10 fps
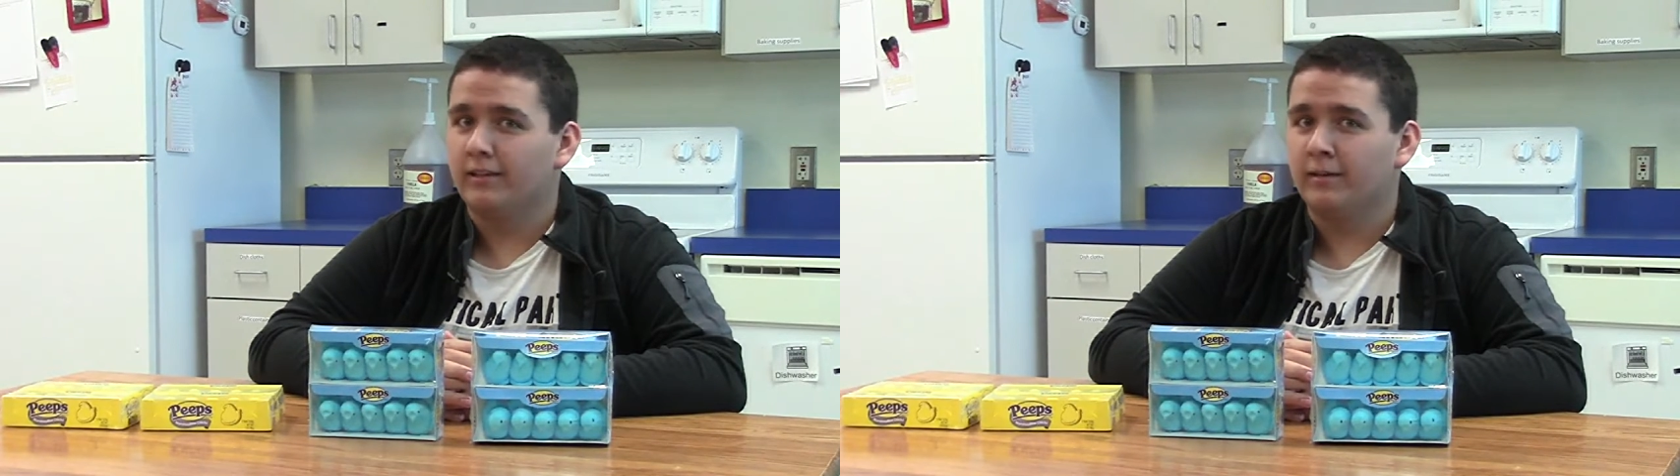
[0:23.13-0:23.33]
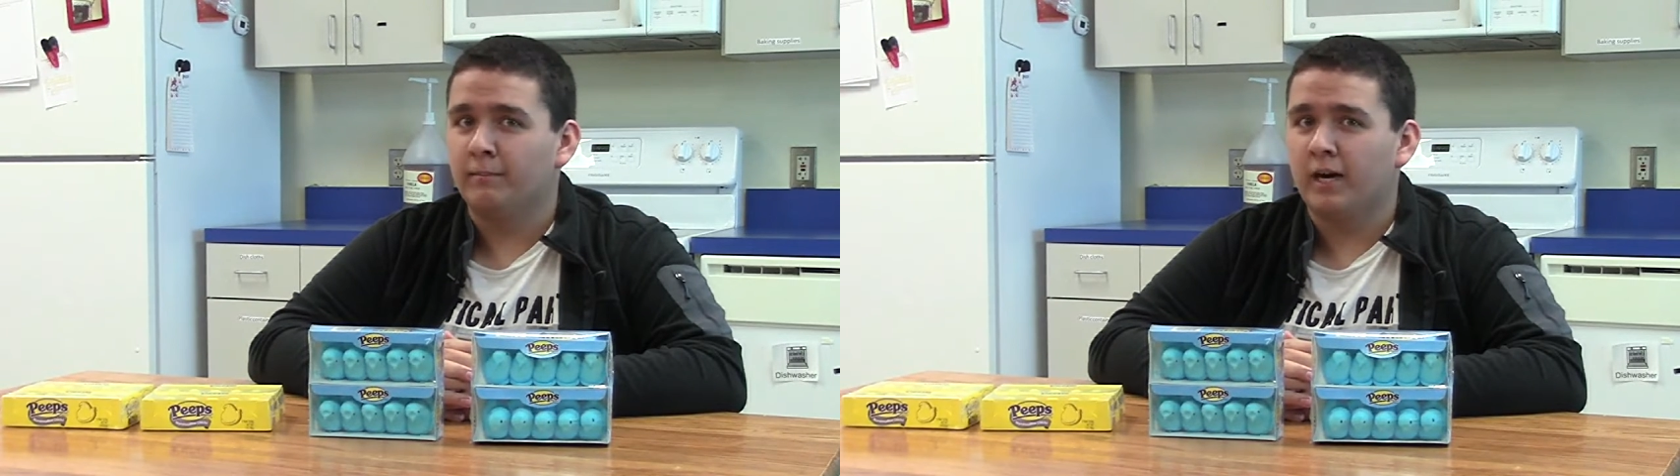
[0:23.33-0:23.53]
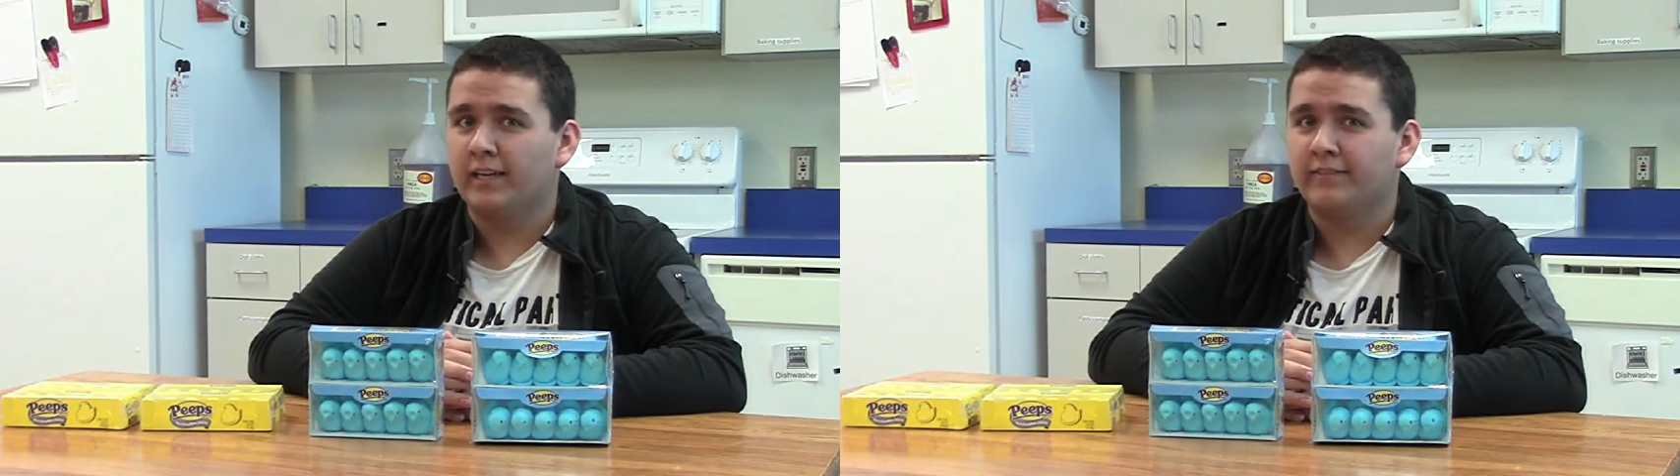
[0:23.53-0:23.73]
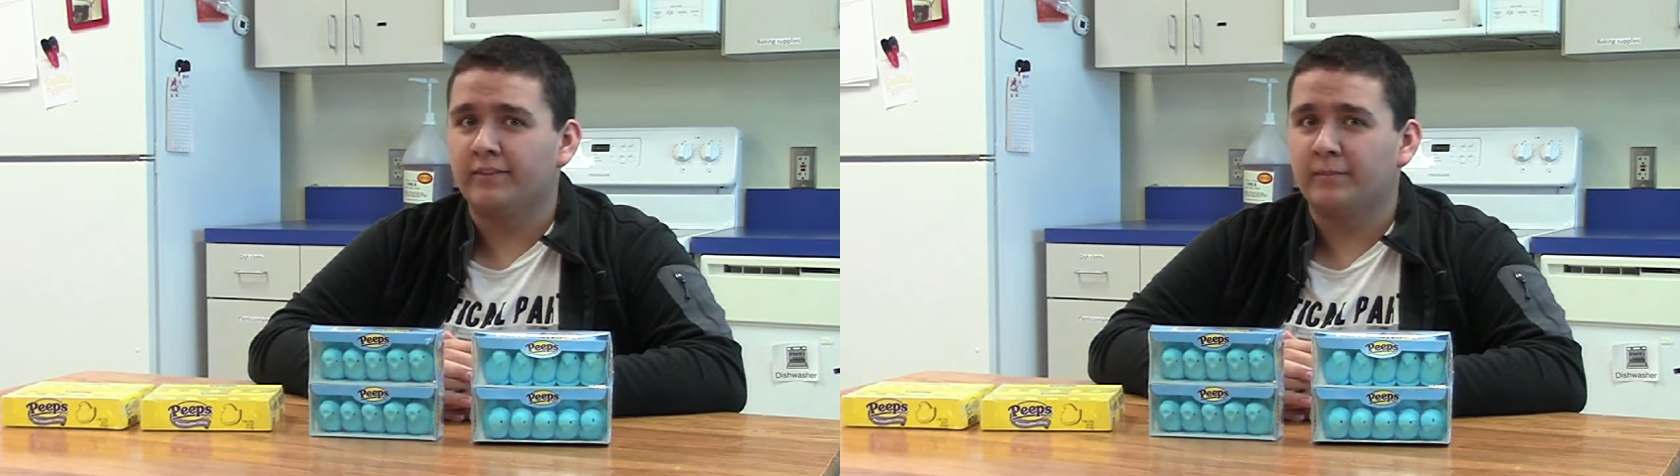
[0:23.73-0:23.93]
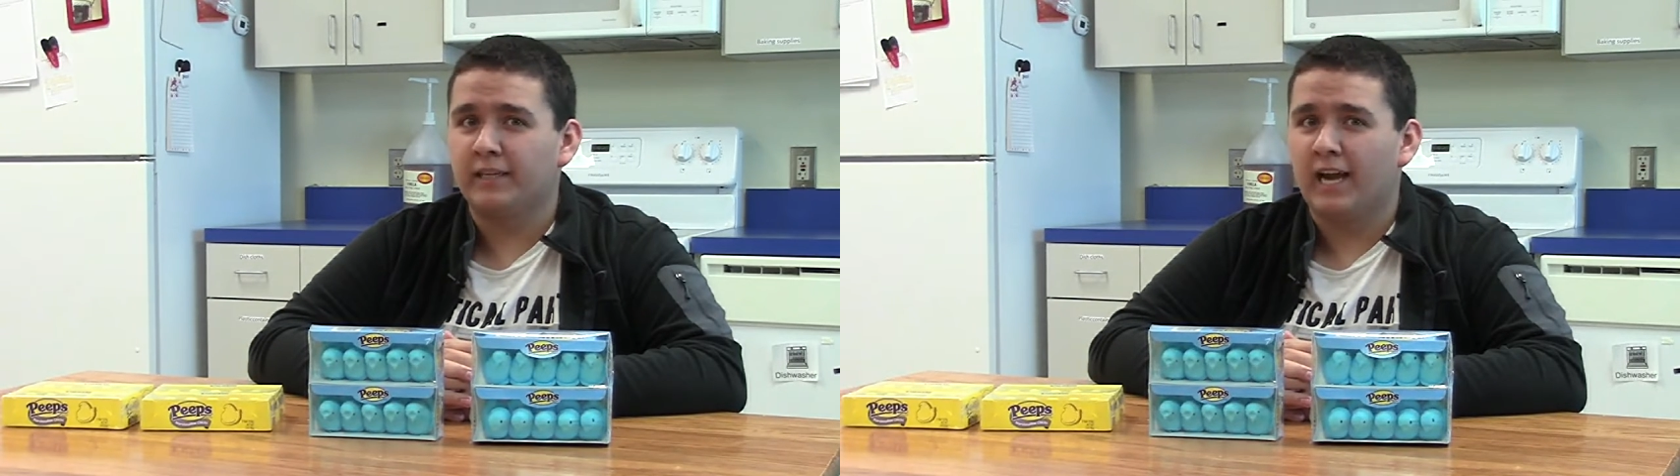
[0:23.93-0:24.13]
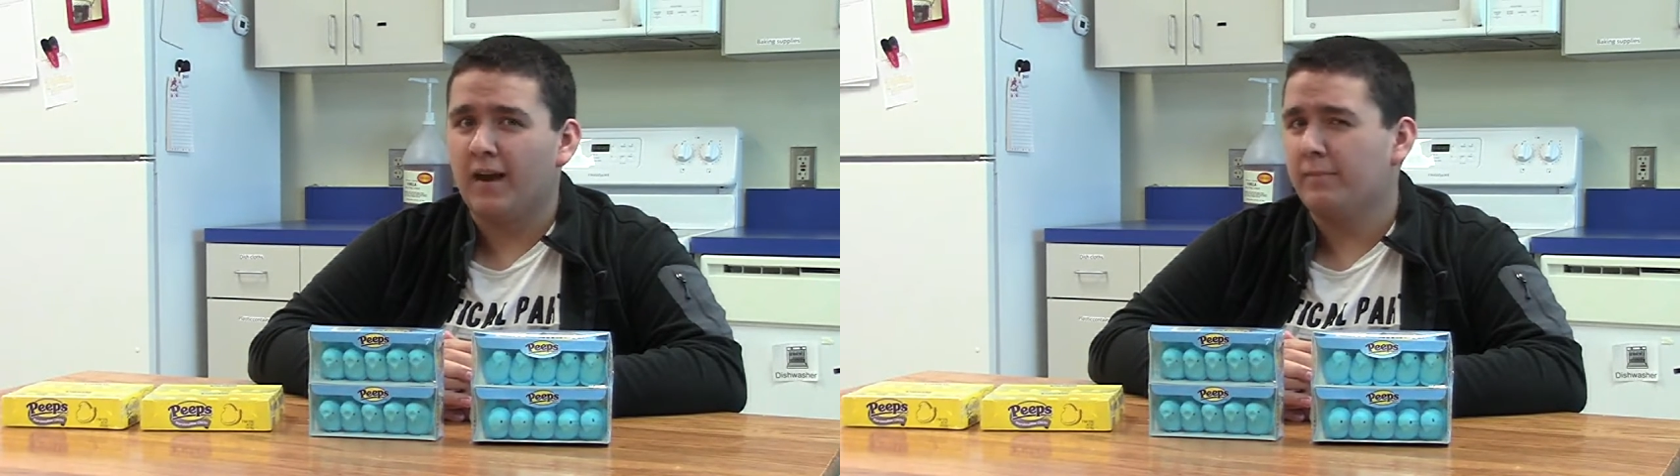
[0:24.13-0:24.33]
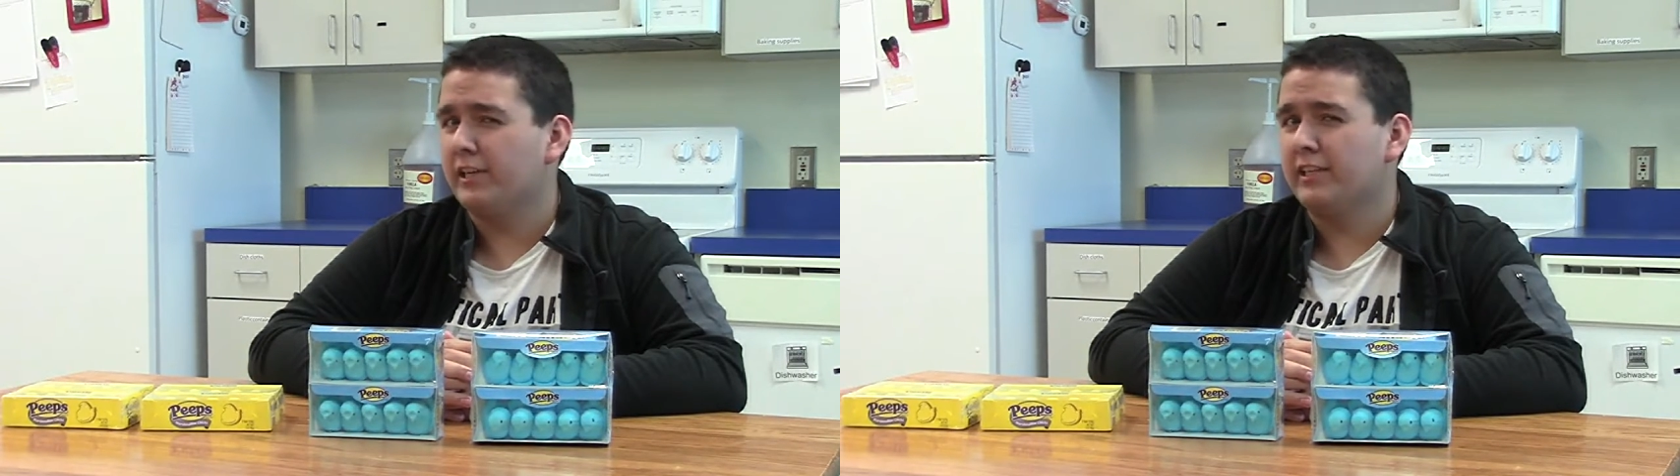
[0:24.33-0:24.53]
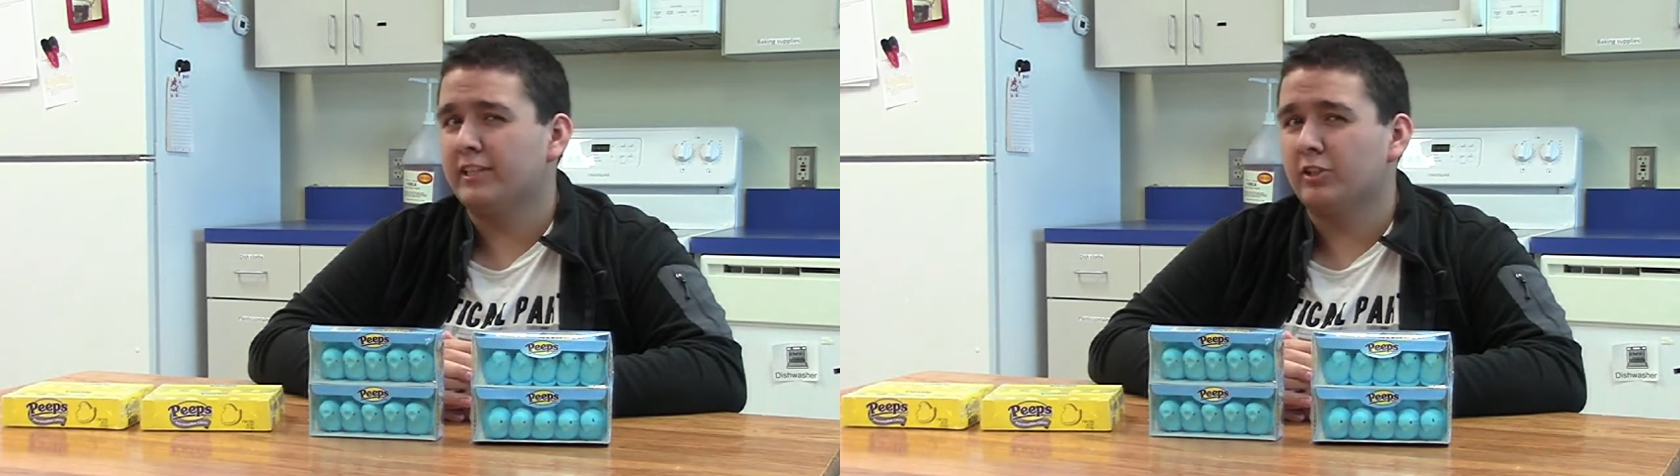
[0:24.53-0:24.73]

It might even be happening in